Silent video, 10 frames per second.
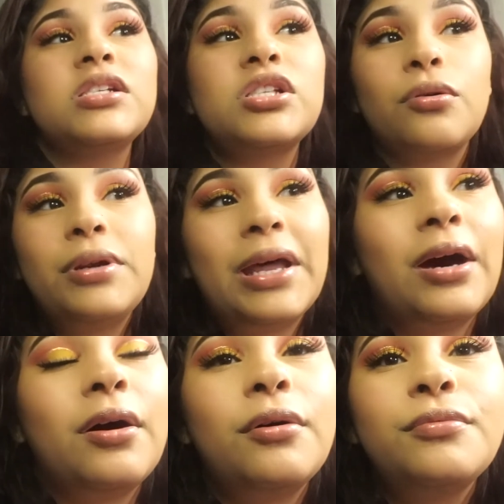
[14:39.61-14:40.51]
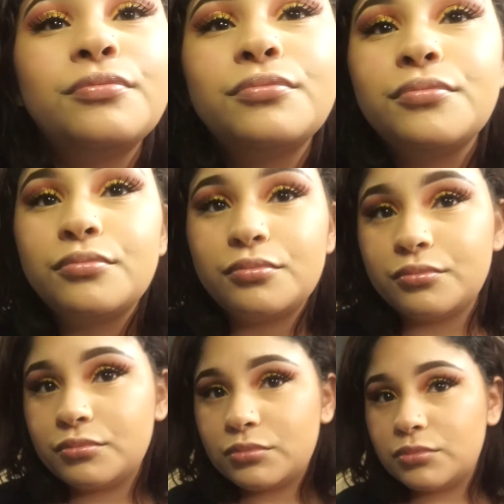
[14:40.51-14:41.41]
so now
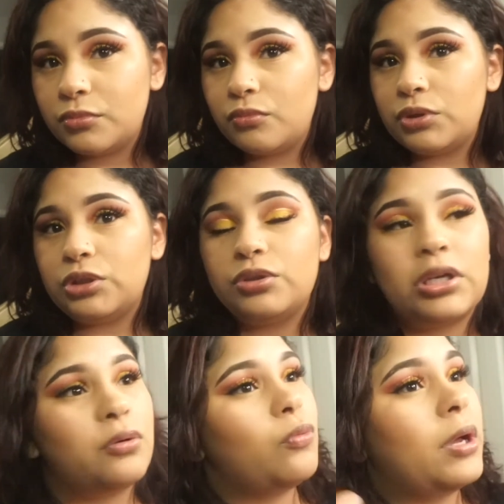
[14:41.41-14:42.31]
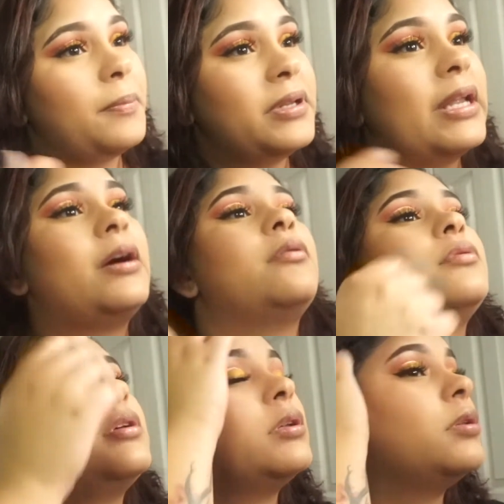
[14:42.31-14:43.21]
when you're done wiping
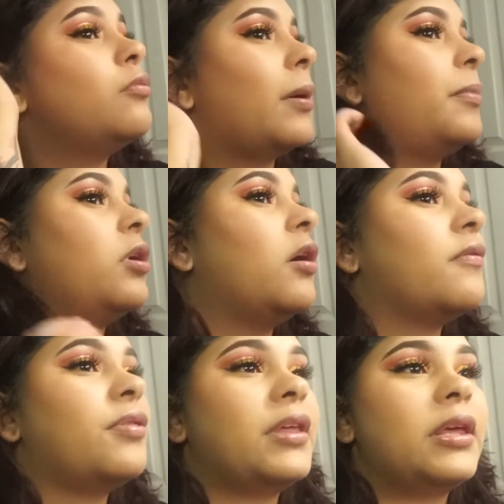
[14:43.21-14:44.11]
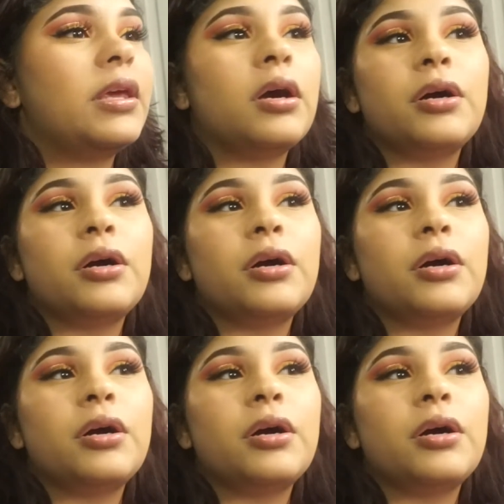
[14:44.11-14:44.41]
off the